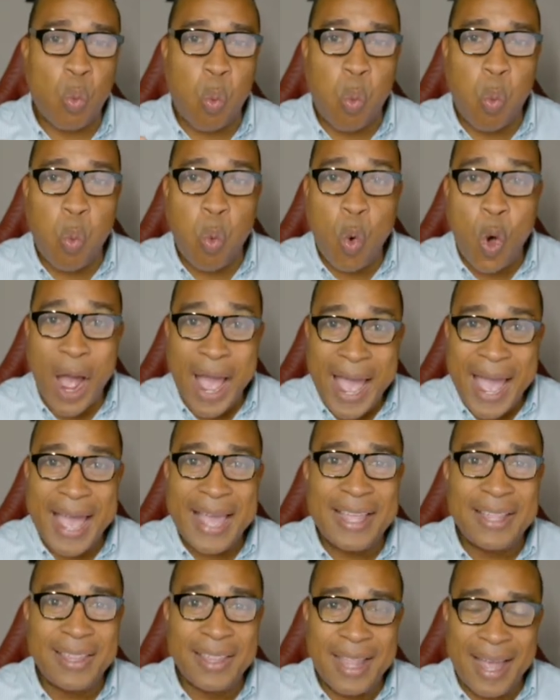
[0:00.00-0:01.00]

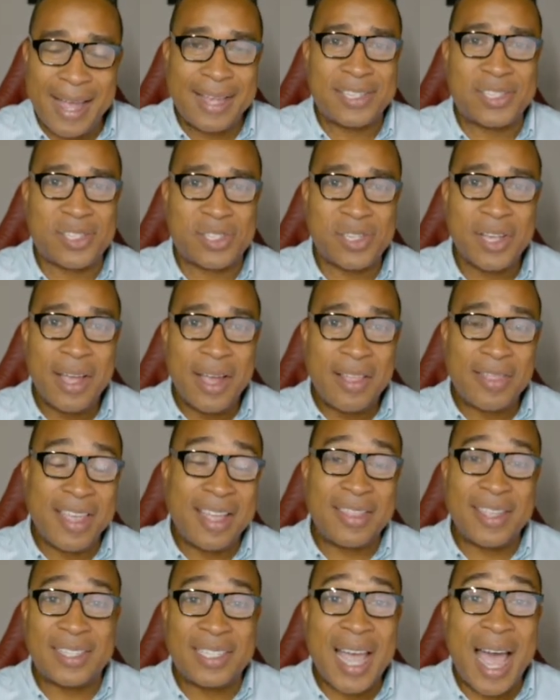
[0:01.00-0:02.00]
way less
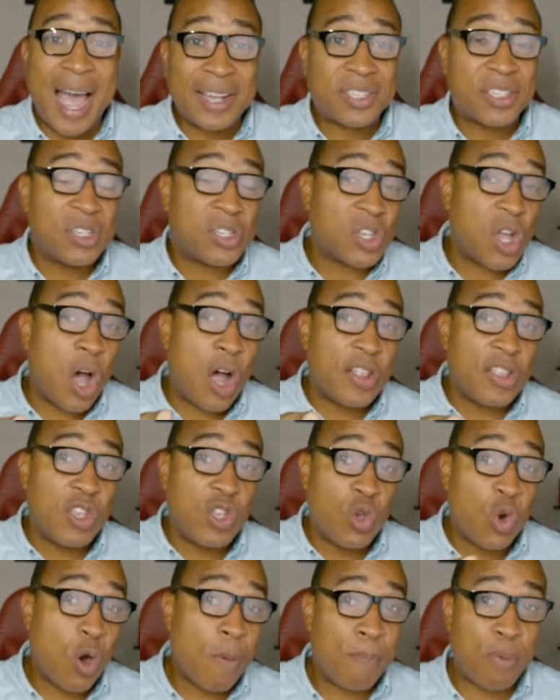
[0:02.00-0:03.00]
than the taxes on
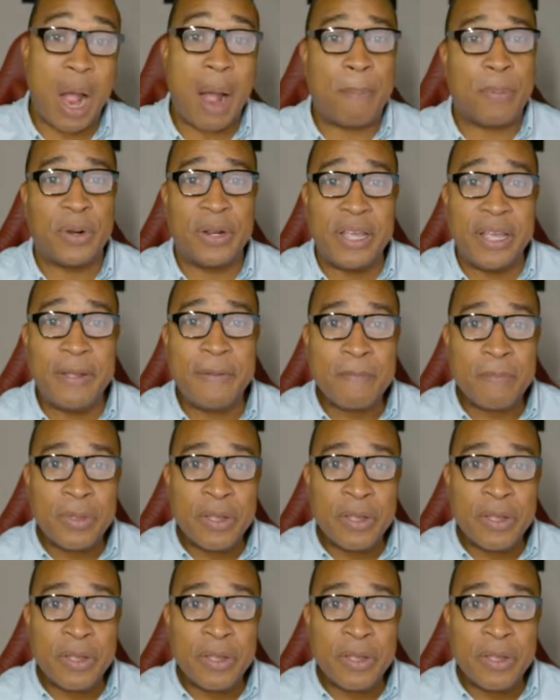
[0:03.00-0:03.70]
your property.